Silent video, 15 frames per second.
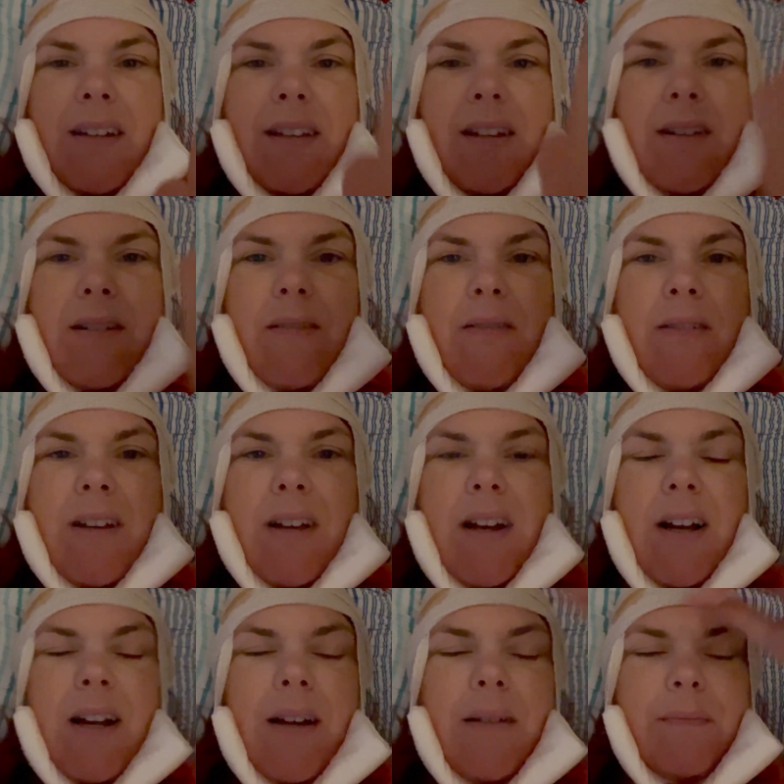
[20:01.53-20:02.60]
you know,
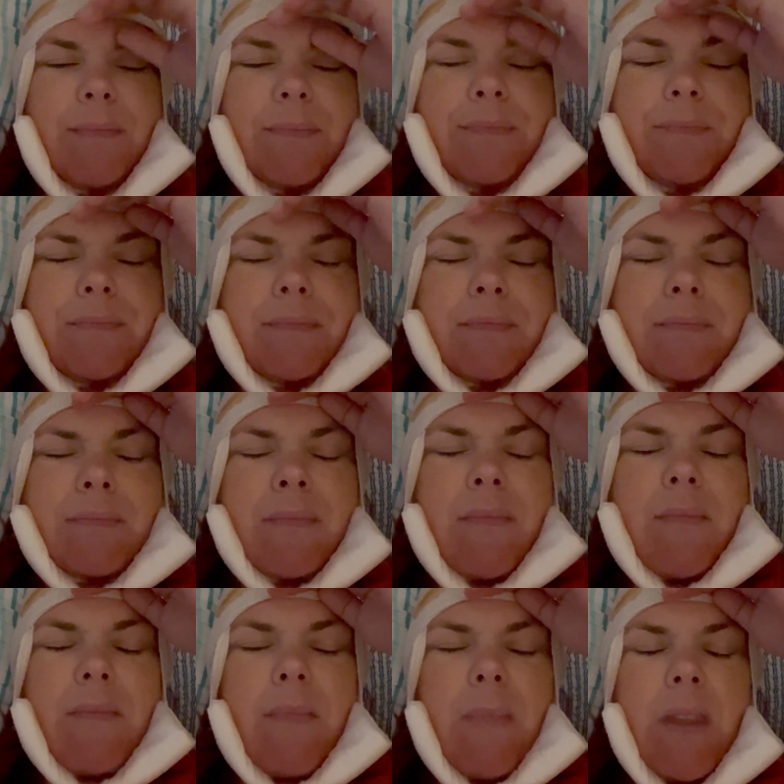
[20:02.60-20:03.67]
um,
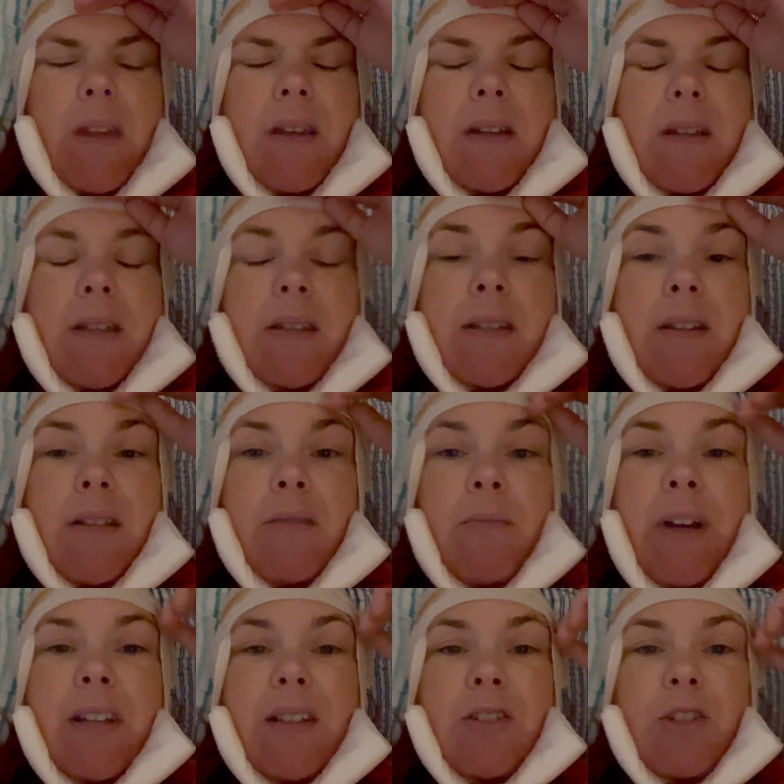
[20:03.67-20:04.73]

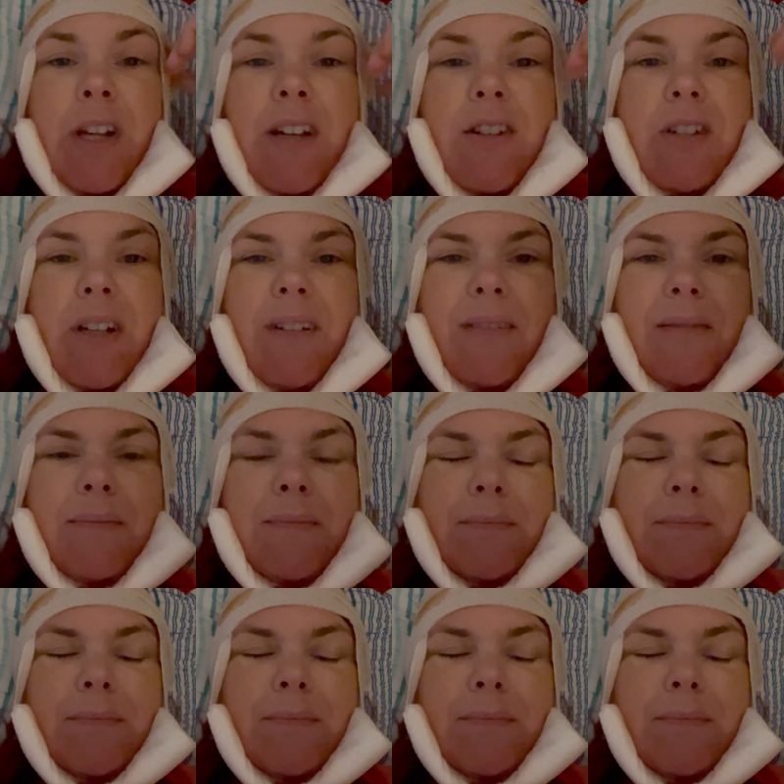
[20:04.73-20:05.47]
silhouette is changing.